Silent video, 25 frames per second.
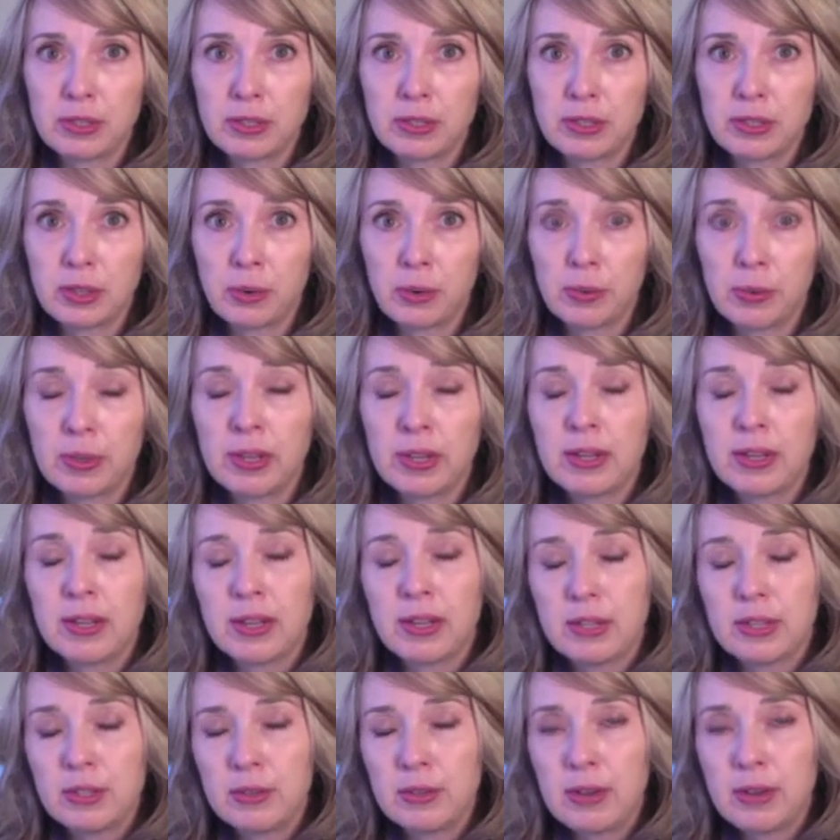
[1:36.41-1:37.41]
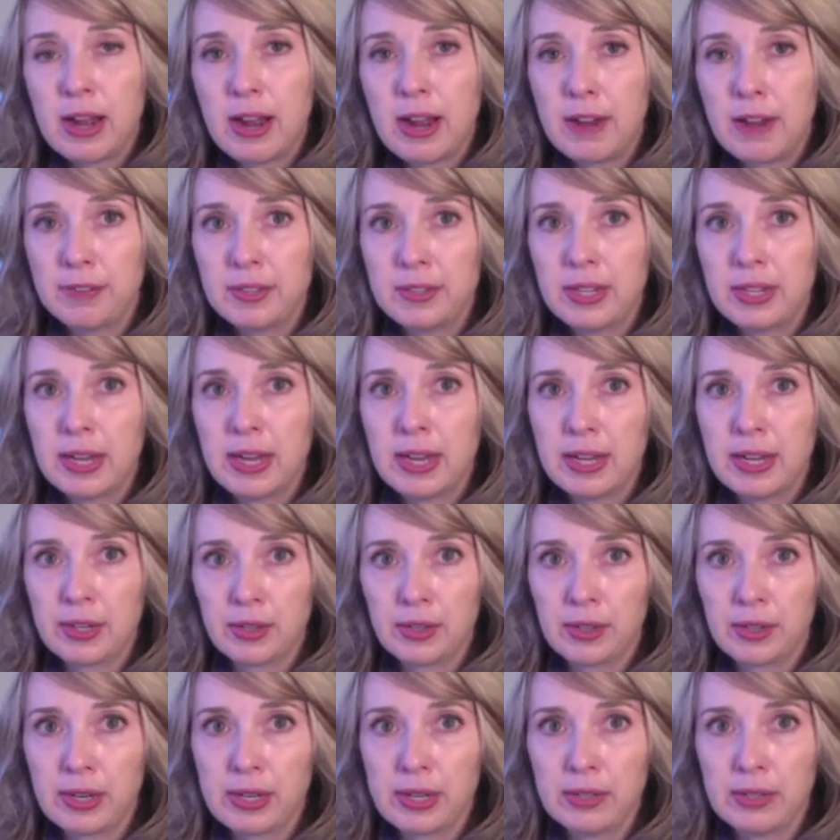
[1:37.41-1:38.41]
So you have to
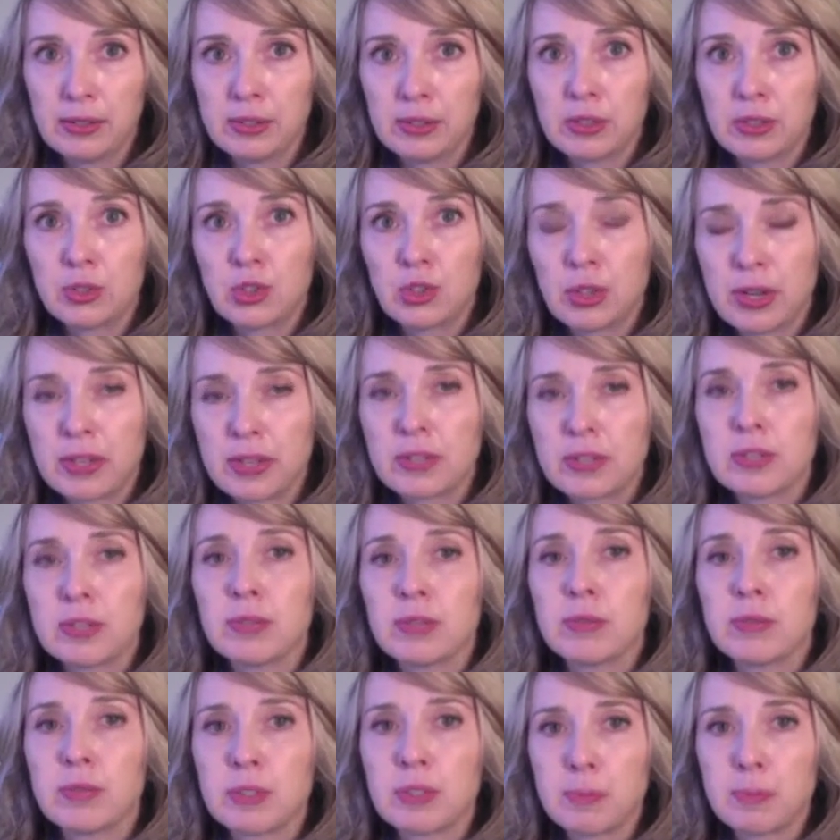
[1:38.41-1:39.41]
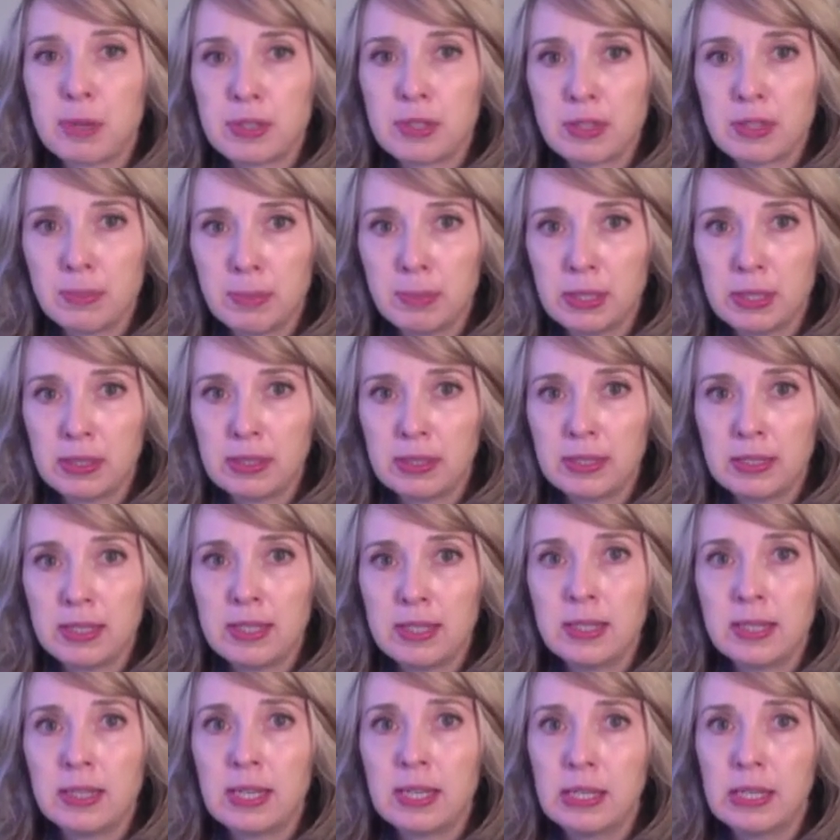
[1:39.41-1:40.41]
anchor into trust,
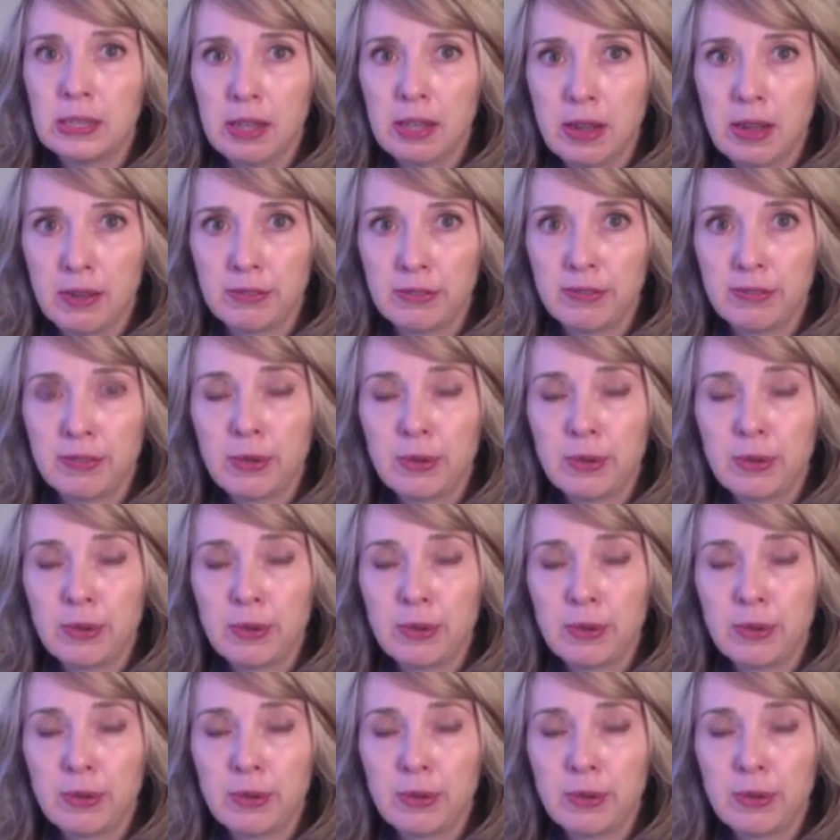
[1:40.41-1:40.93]
responsibility, and love.